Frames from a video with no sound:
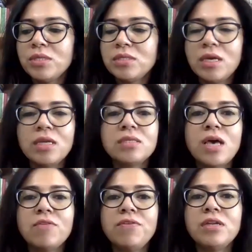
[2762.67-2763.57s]
say it,
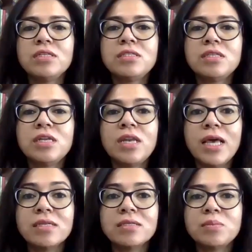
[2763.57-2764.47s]
I feel it's still
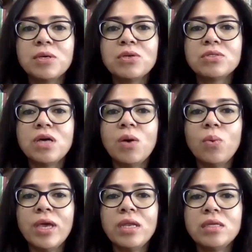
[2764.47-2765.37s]
less, because the
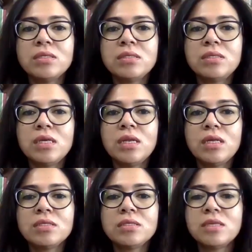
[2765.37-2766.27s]
awareness still
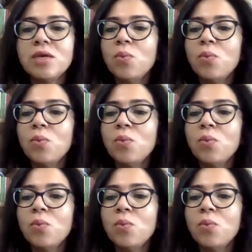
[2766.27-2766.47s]
is,